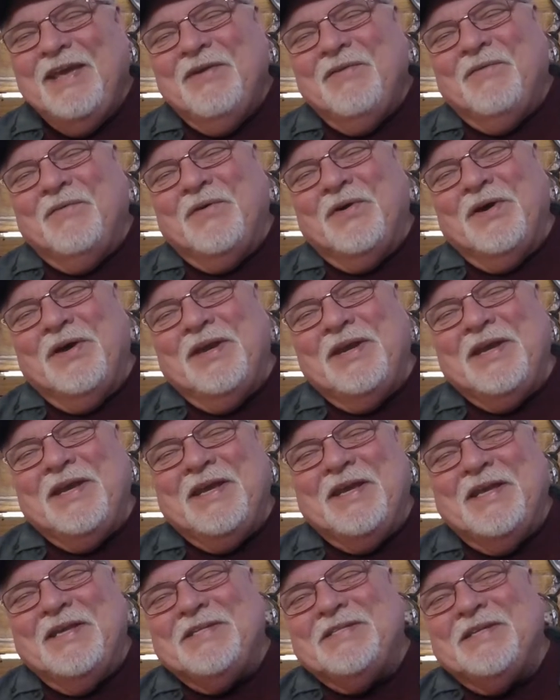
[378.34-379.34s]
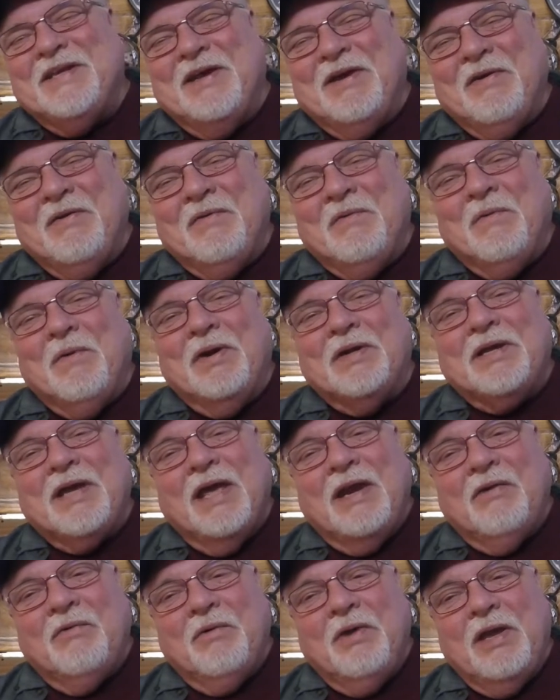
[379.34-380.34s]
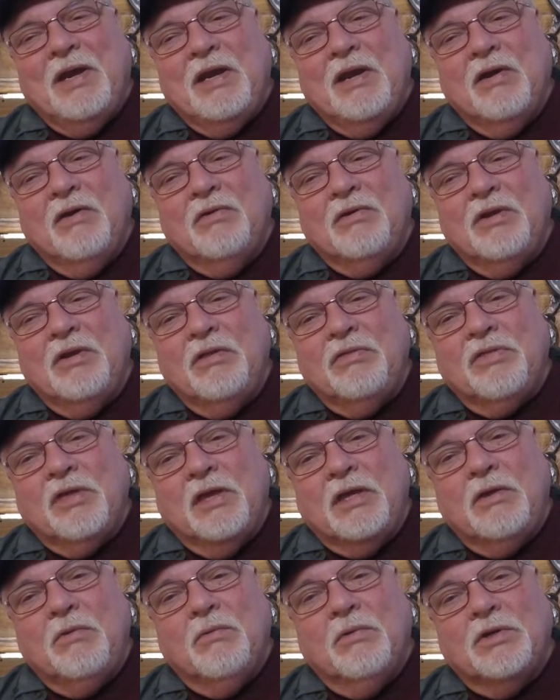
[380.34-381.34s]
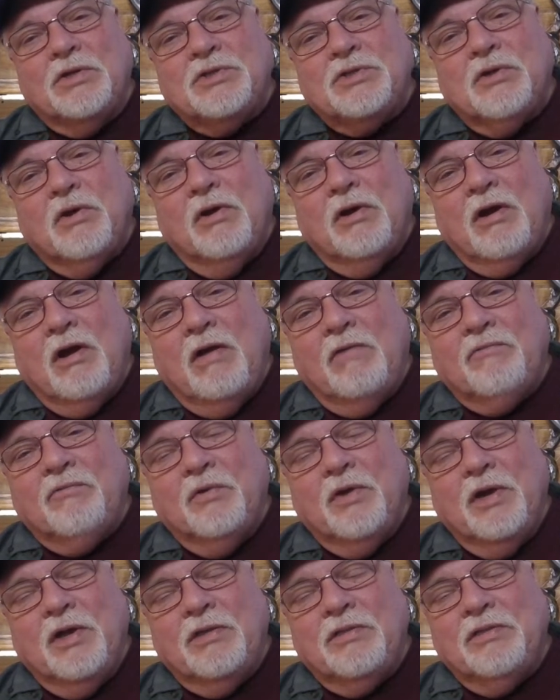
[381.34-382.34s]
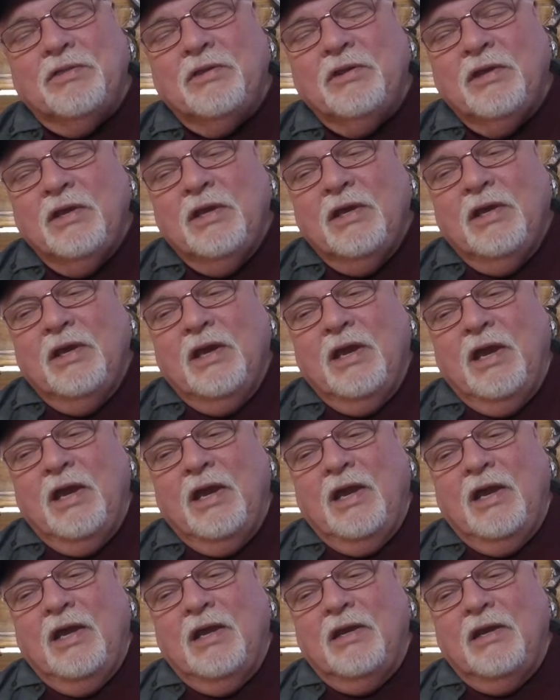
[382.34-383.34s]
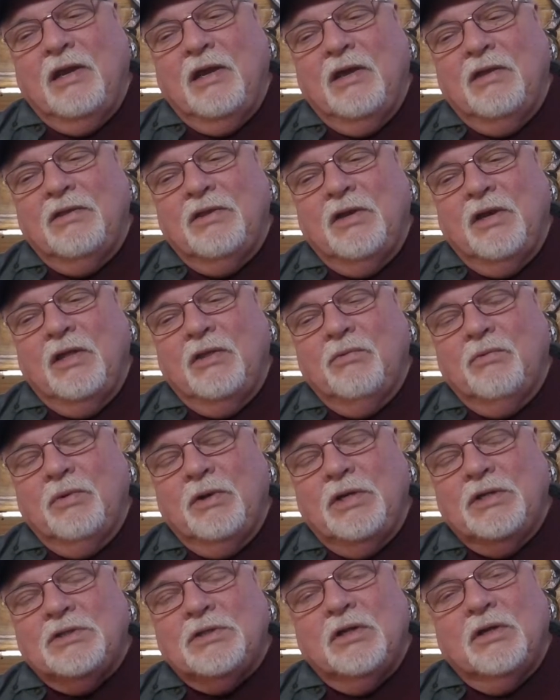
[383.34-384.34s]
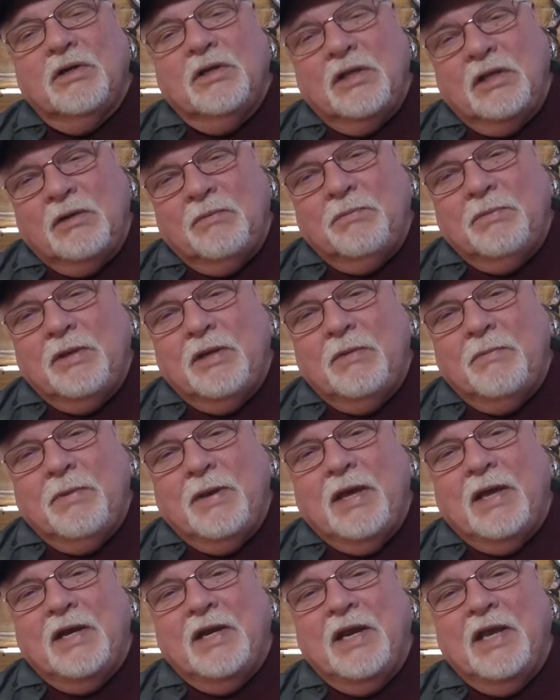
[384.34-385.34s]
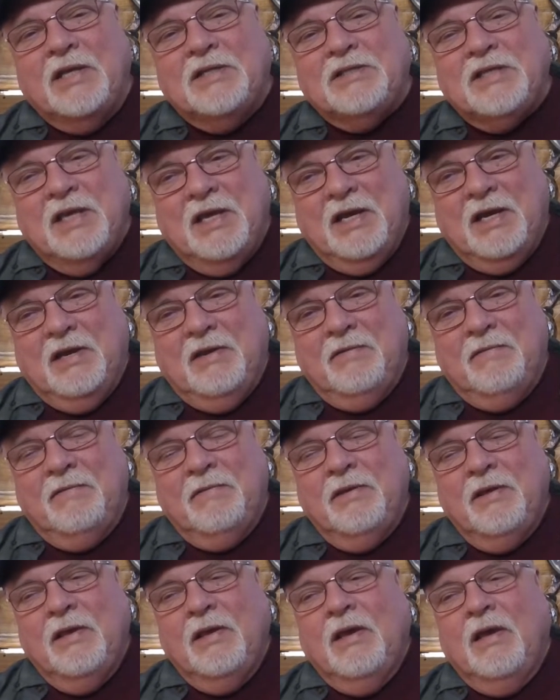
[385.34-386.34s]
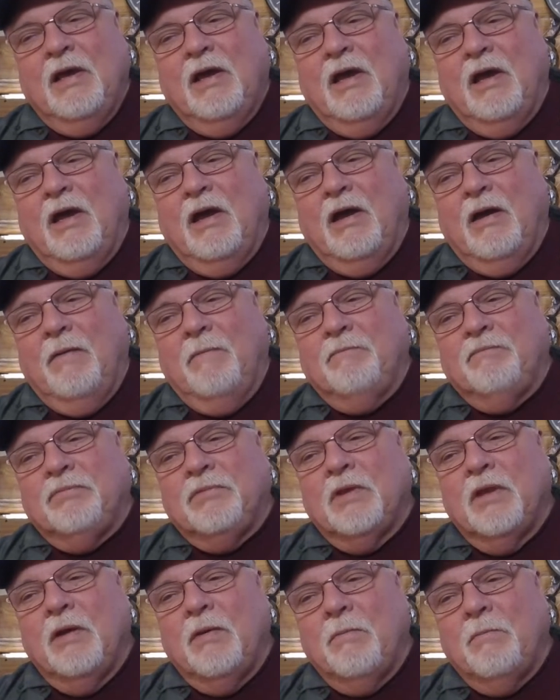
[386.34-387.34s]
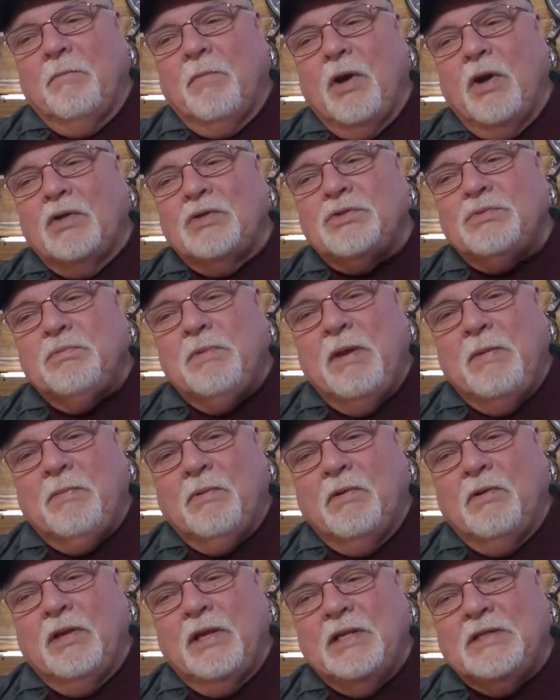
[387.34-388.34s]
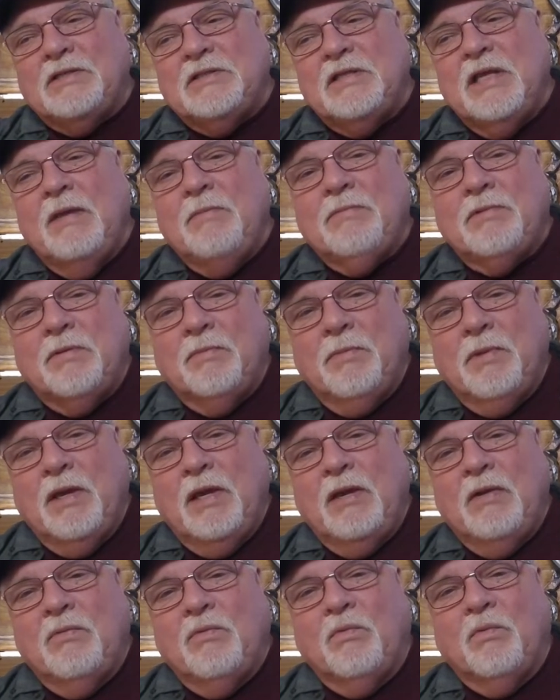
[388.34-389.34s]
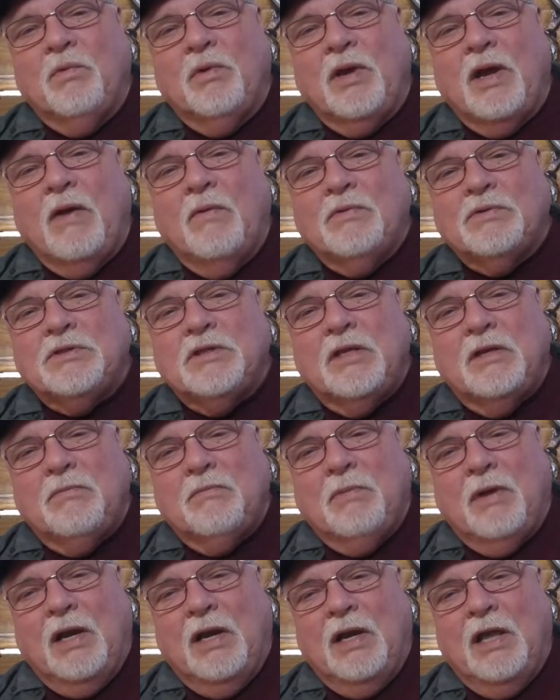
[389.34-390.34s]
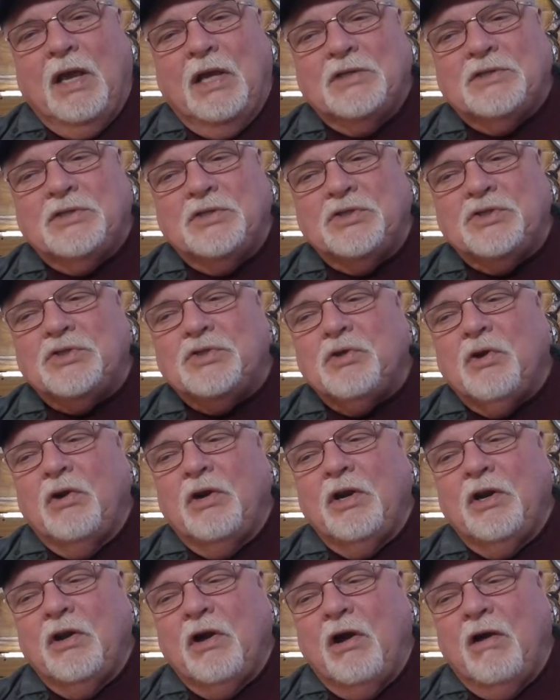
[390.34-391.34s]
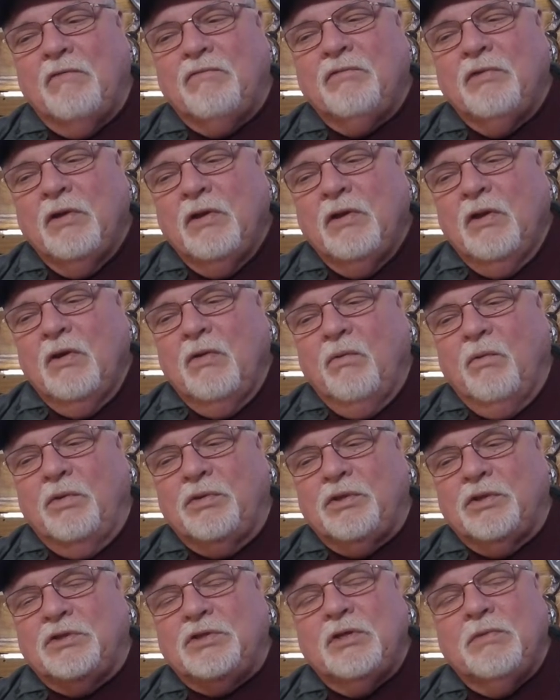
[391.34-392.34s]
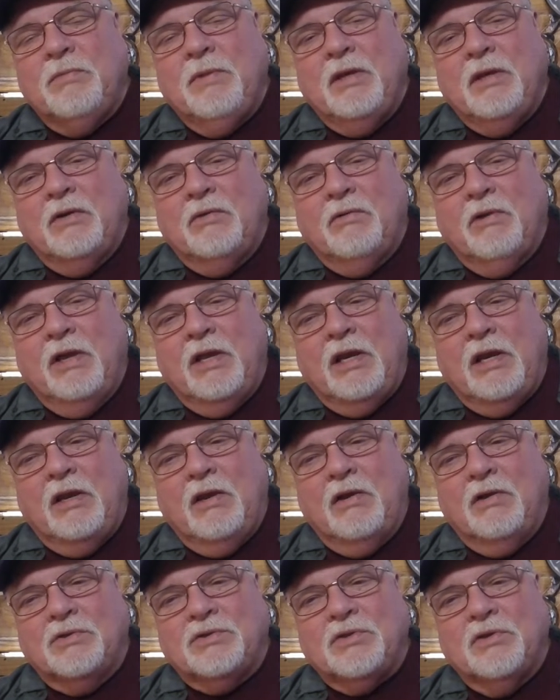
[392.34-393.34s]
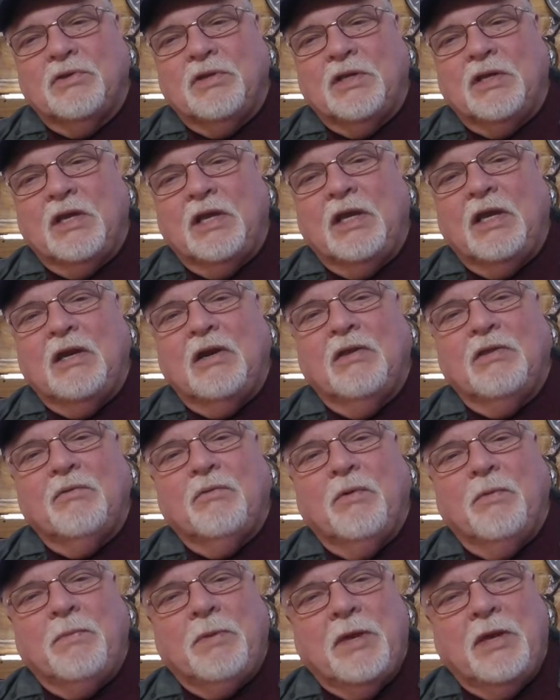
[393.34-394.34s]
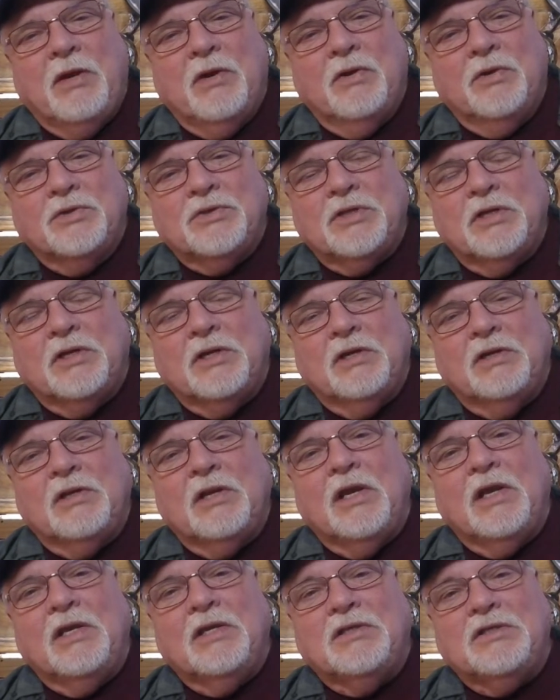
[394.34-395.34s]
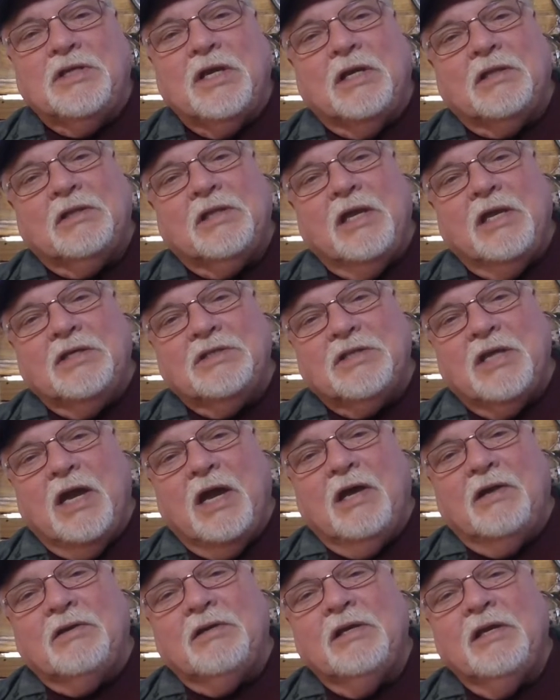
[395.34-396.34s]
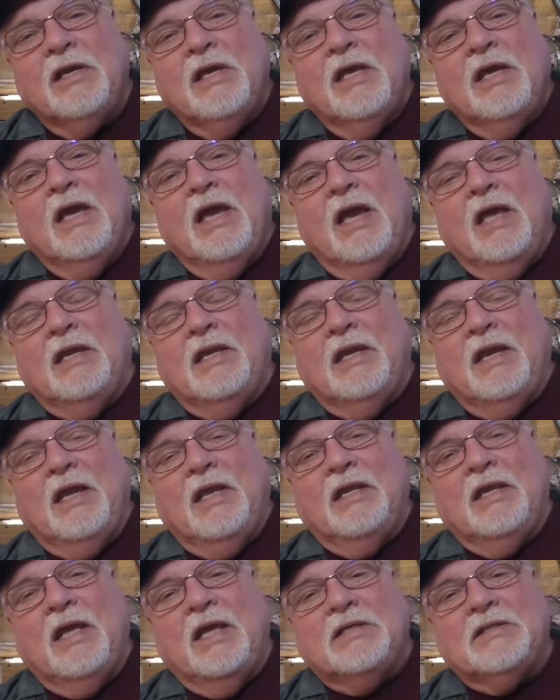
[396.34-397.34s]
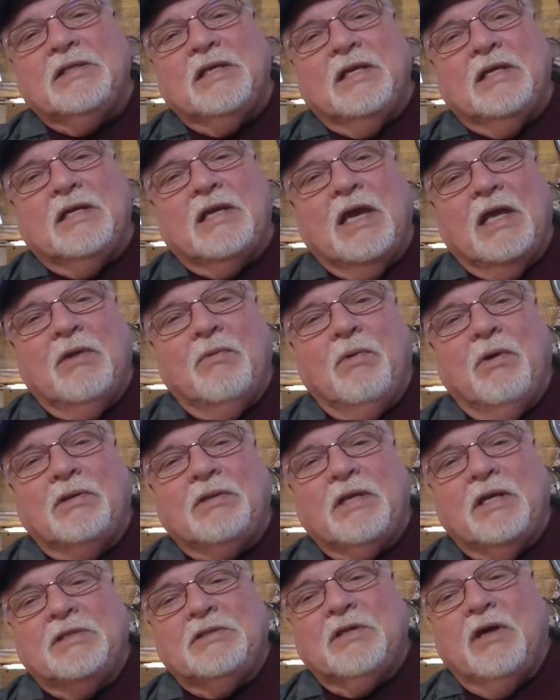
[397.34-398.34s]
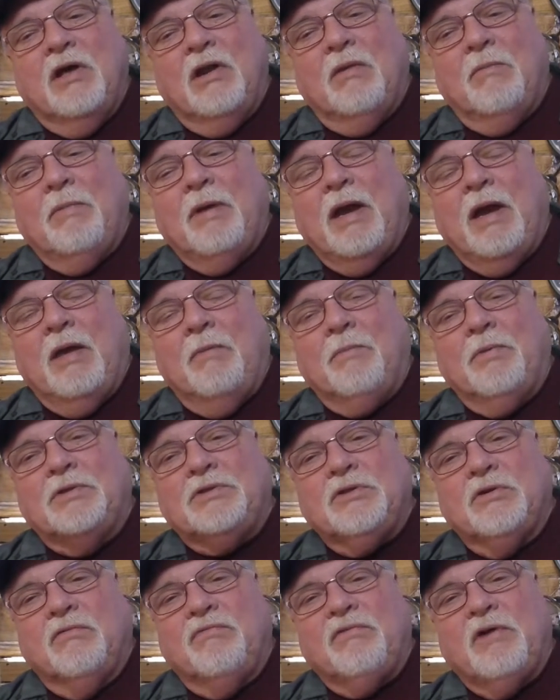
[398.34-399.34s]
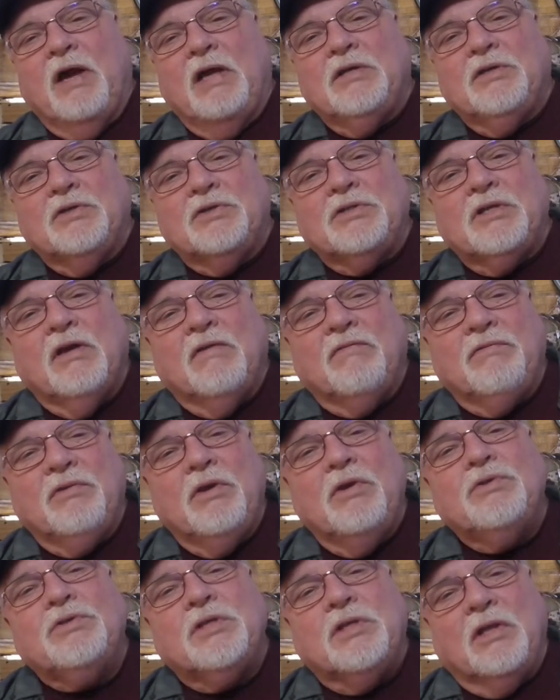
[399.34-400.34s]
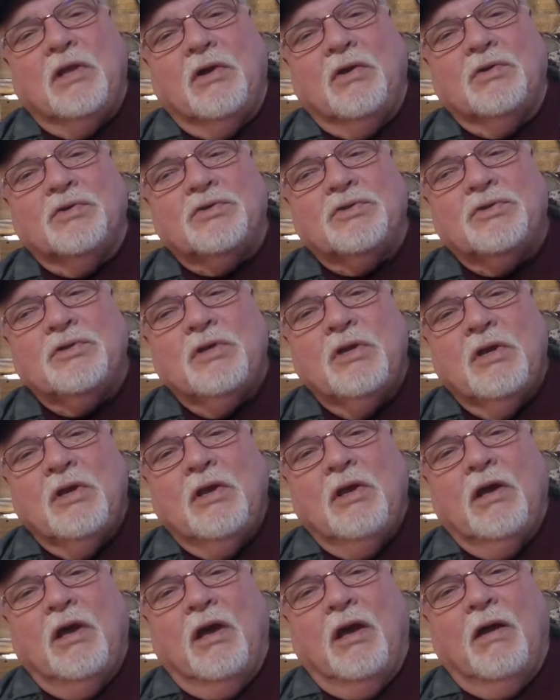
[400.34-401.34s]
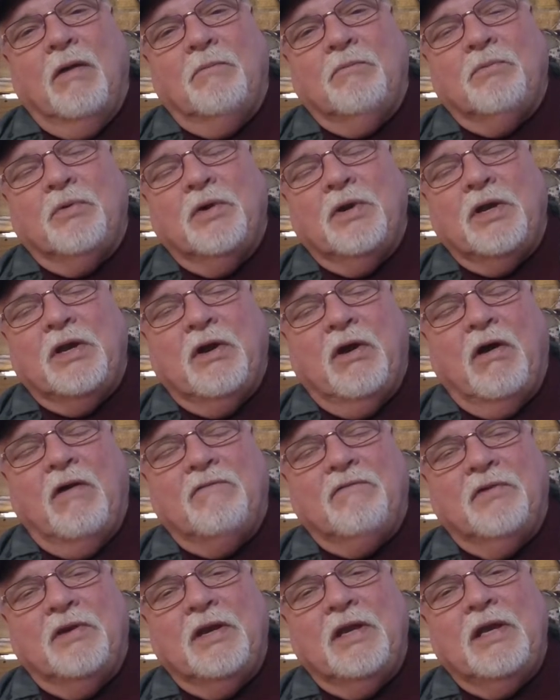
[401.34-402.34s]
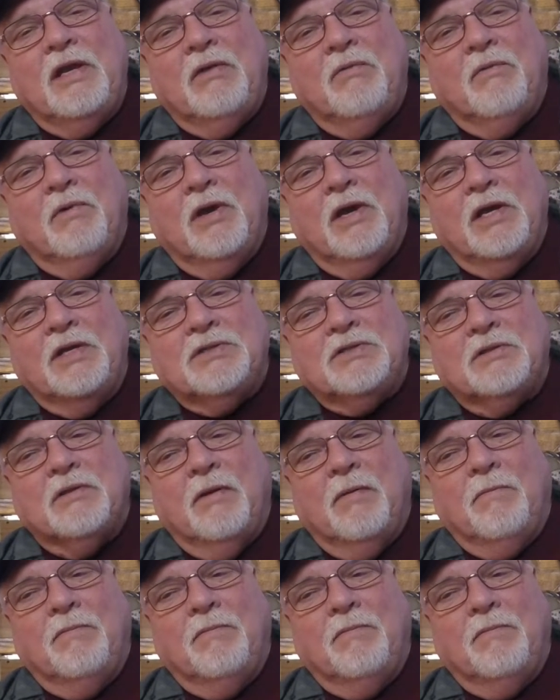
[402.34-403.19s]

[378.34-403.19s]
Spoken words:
One is what kind of radio do you think you want to start off with, and the other one is a little bit about an antenna. Most people, it seemed to me, when I was getting my license, started off with a 2 meter radio so they could get on the repeaters and check things out. And that's kind of what that's all about. But you'll find yourself using those pretty often anyways.